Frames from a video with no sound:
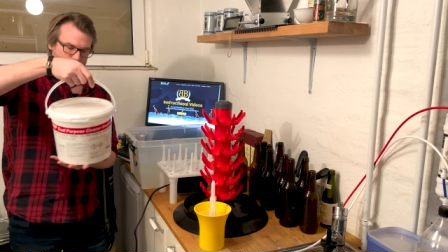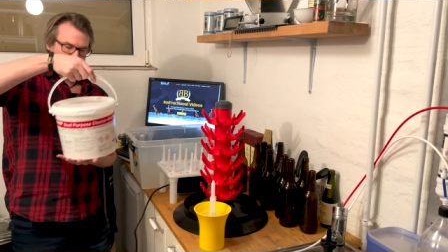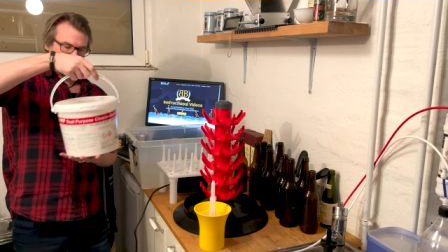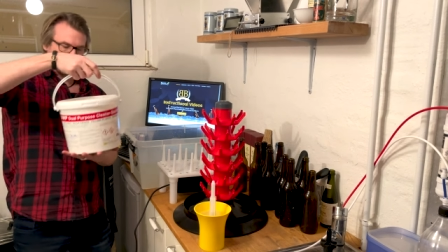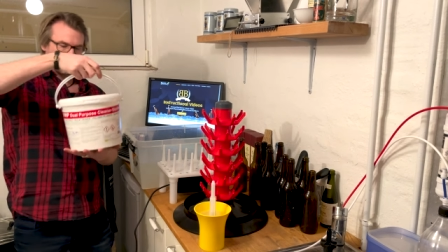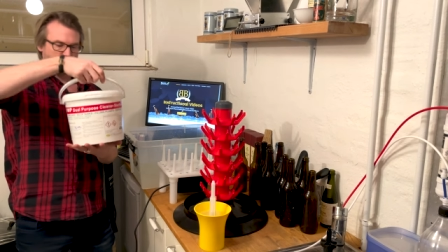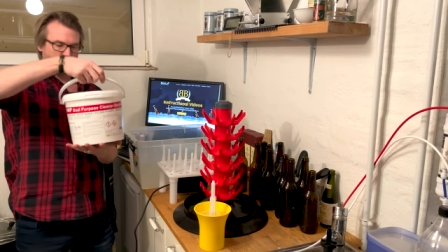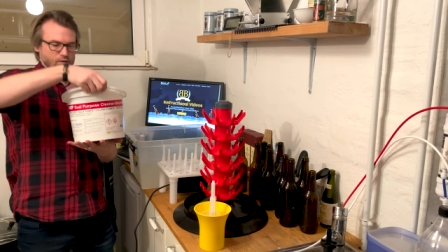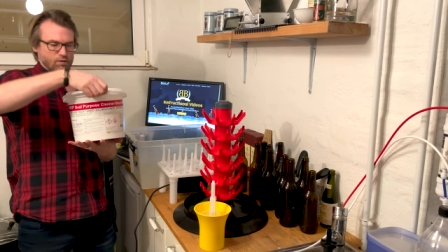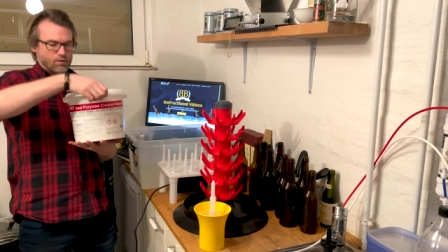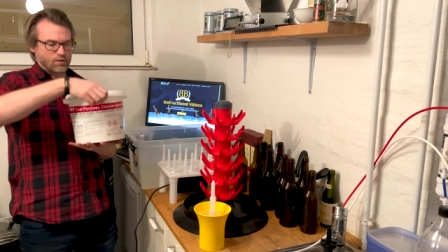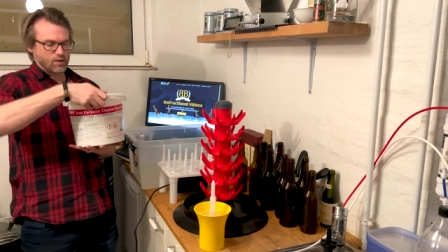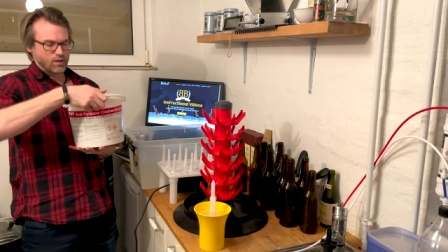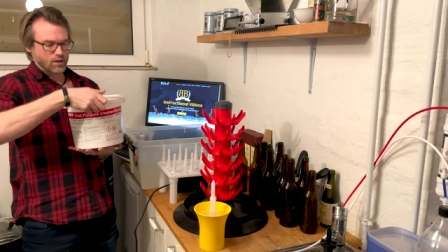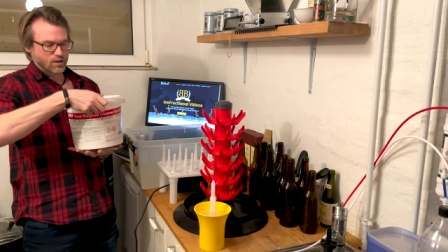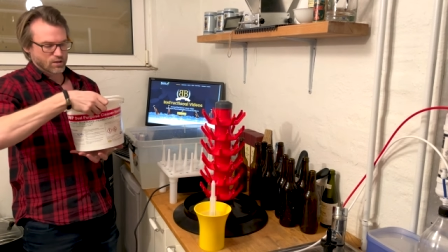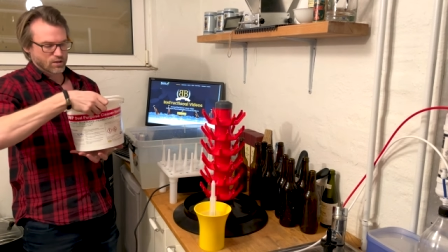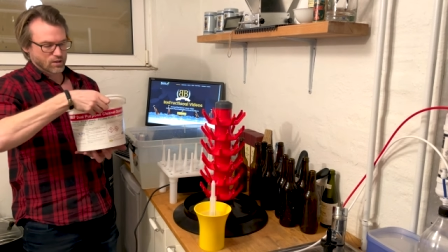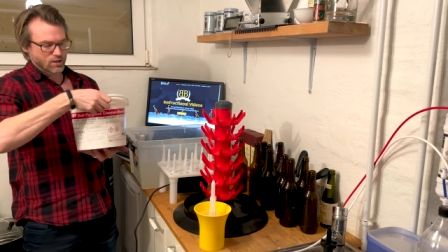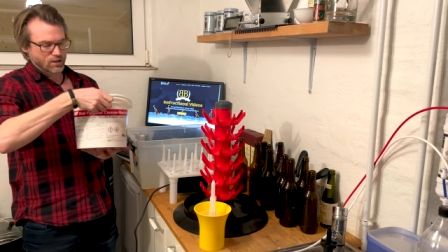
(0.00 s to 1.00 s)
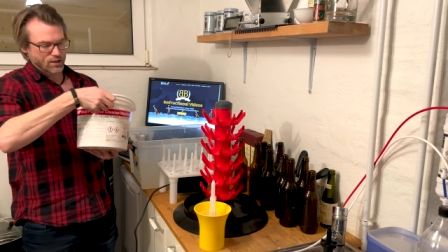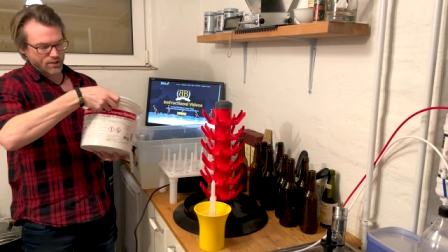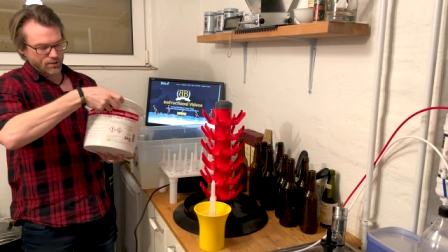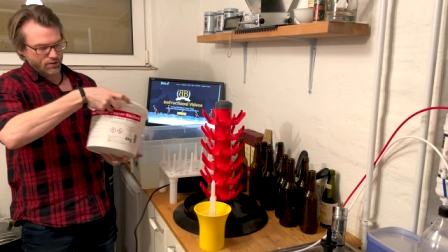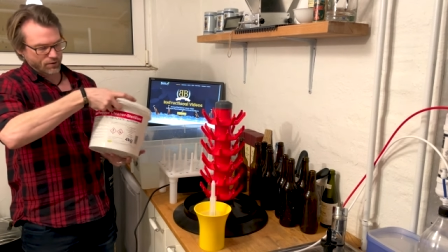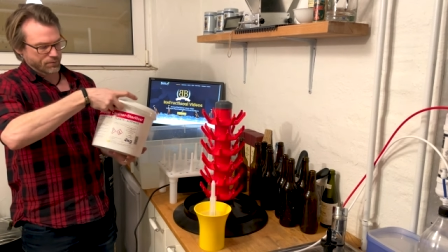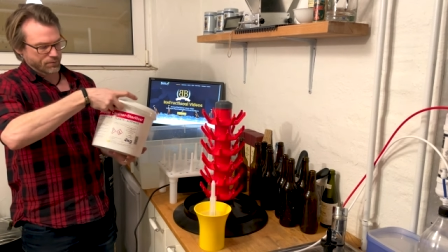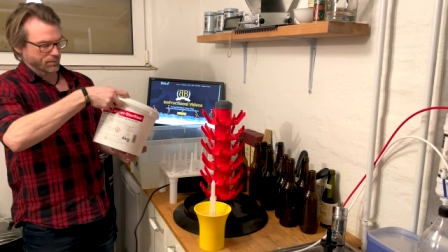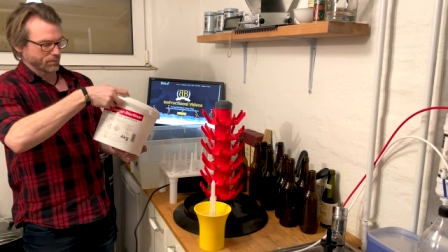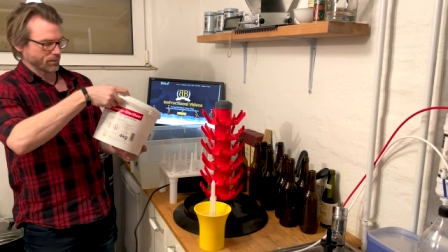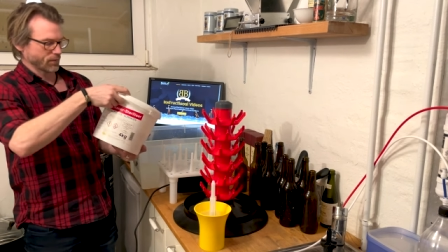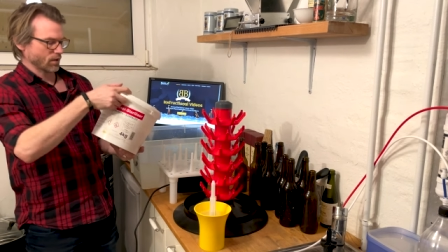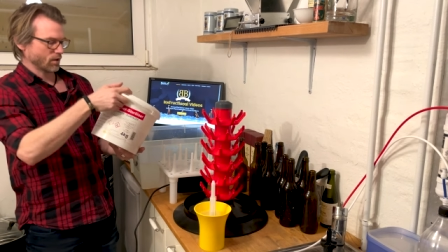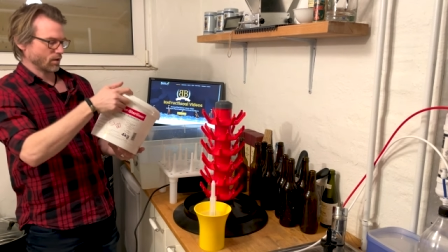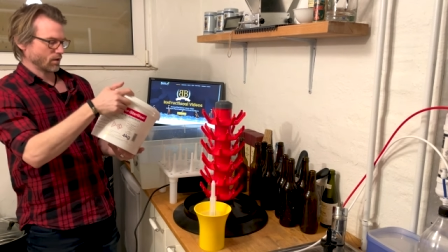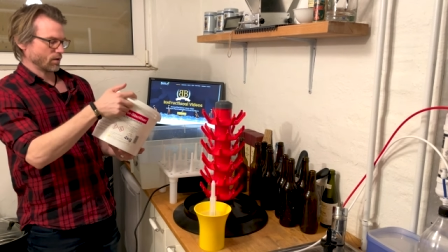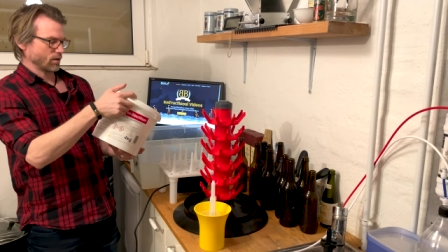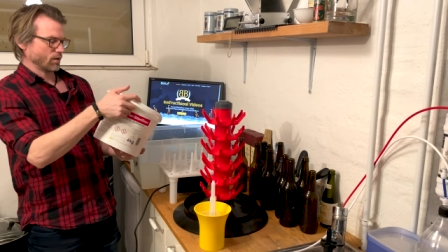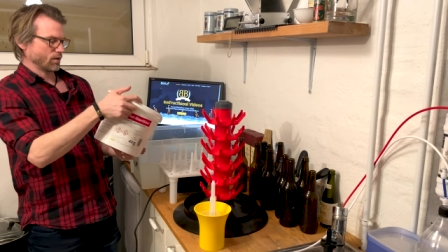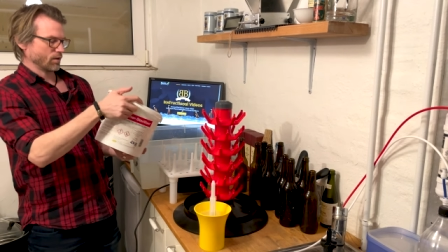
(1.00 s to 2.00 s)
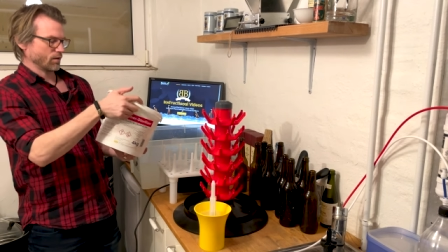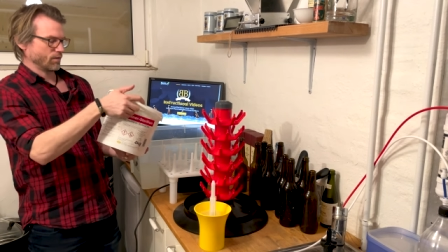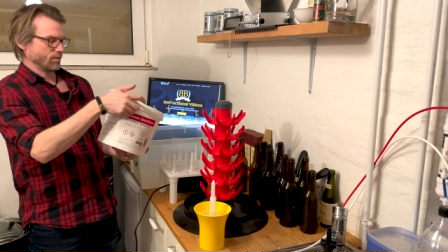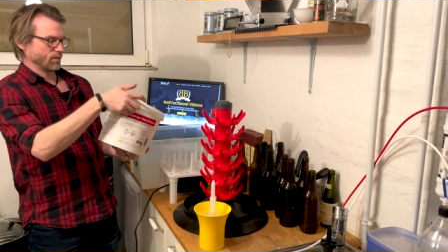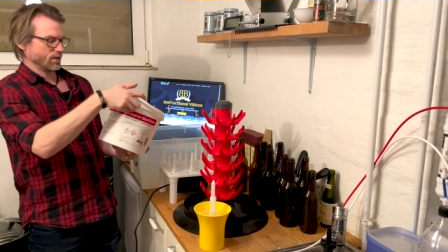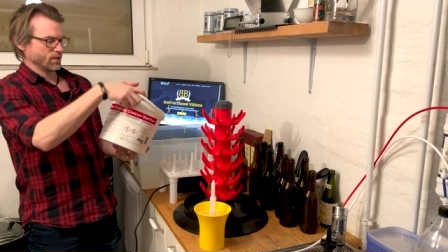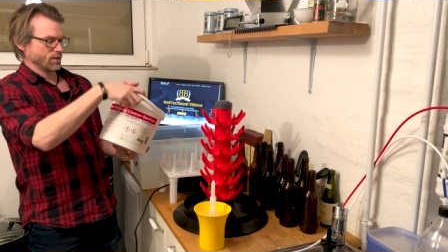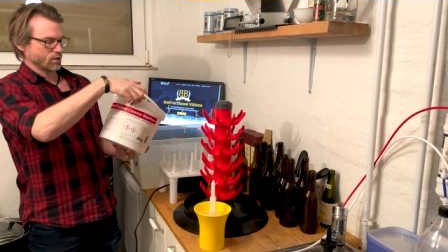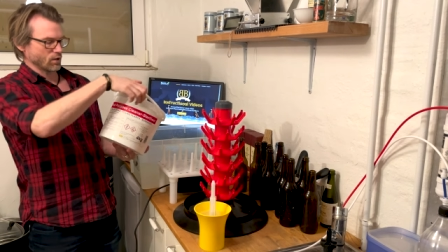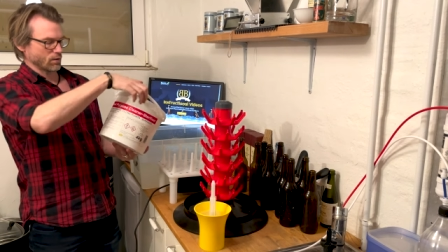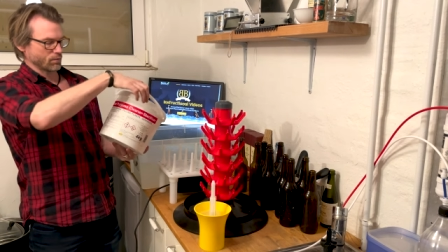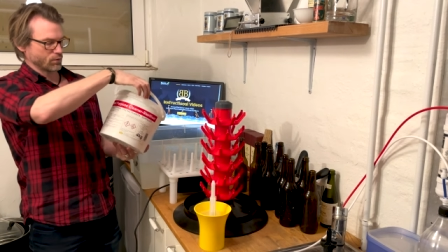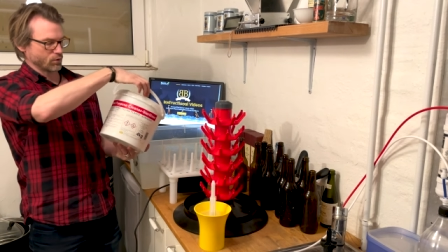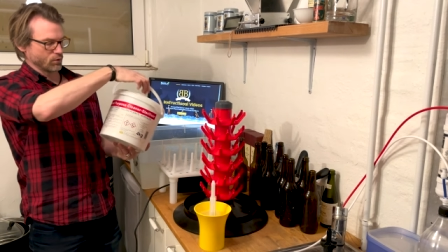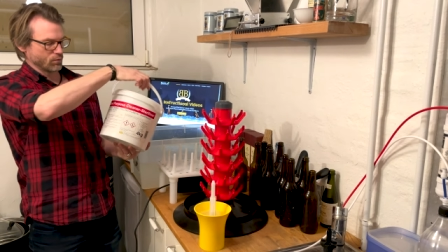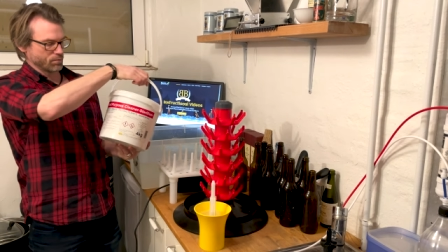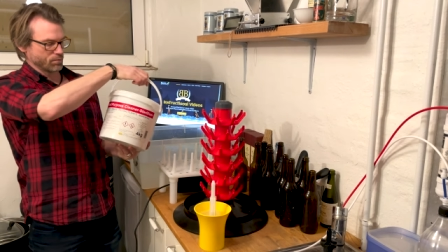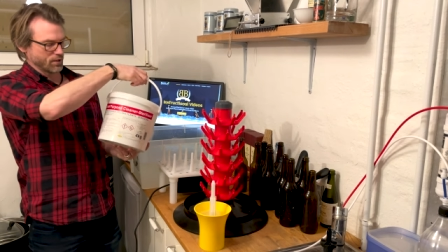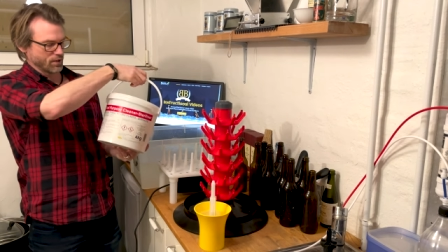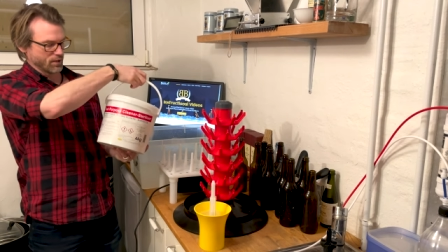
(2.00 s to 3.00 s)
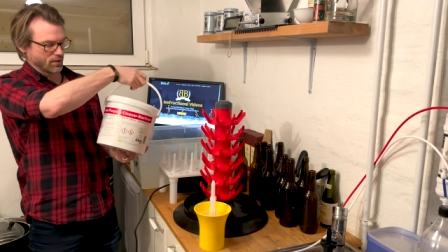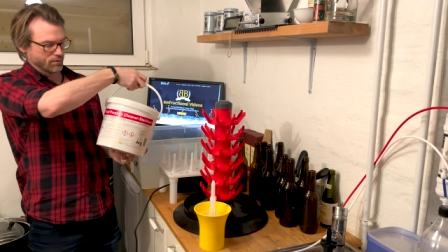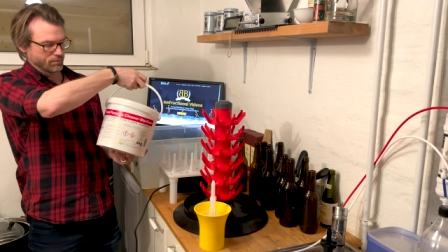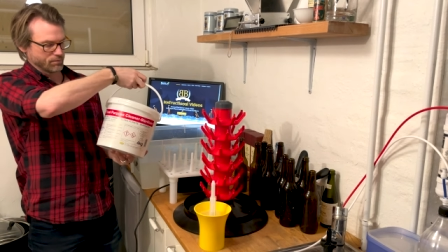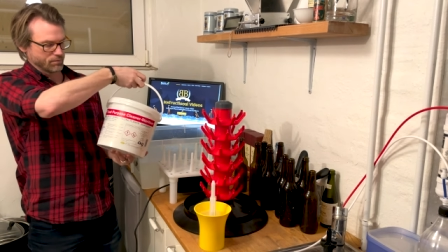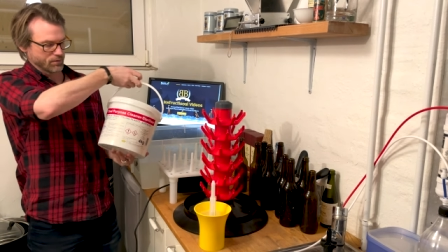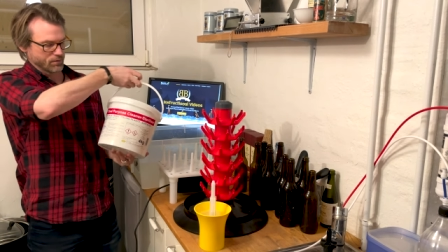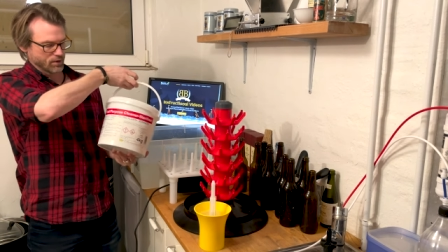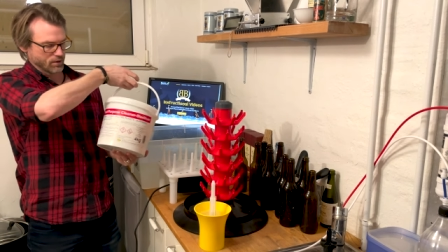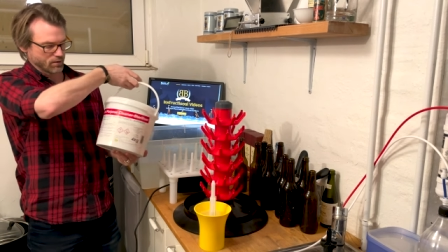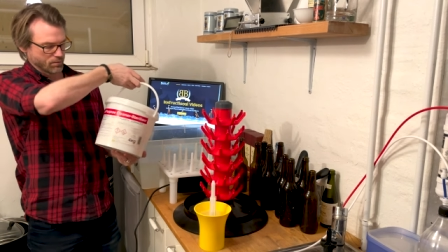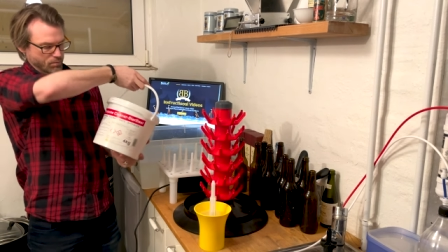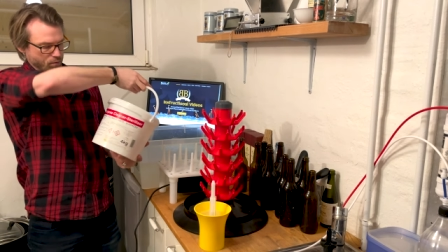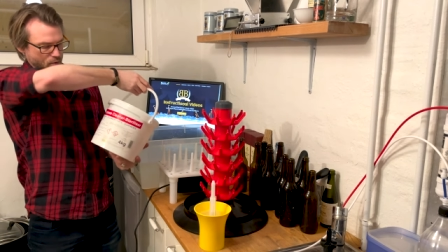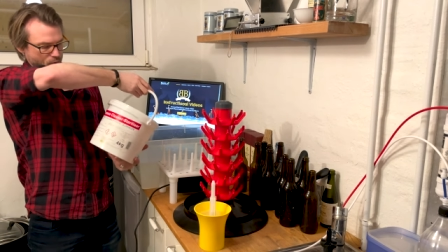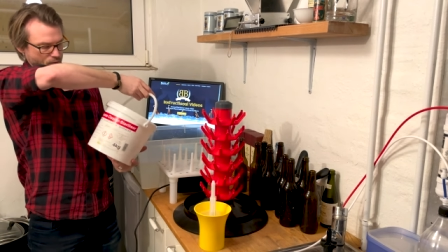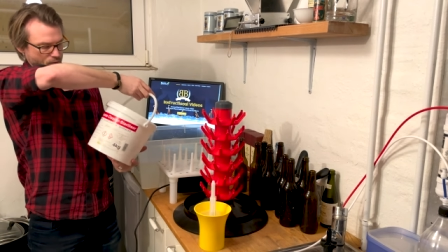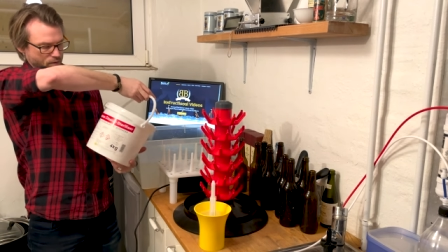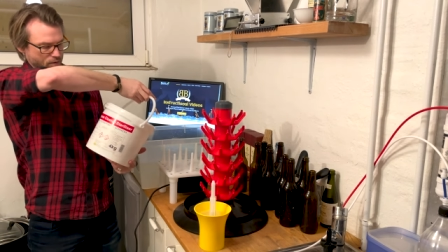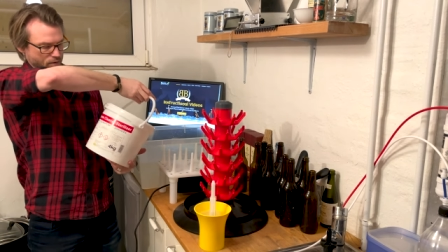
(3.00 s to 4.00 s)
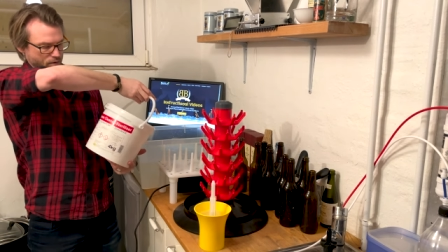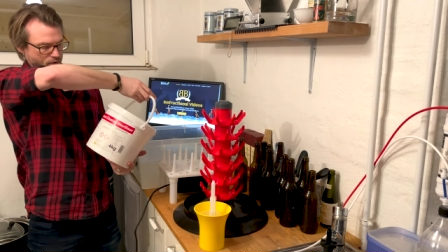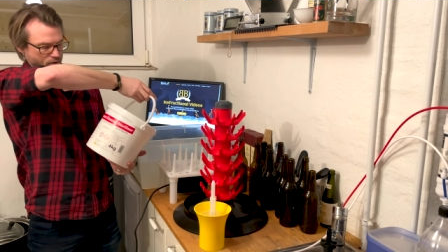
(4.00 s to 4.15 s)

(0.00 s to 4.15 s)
use this cleaner, uh, VWP. It both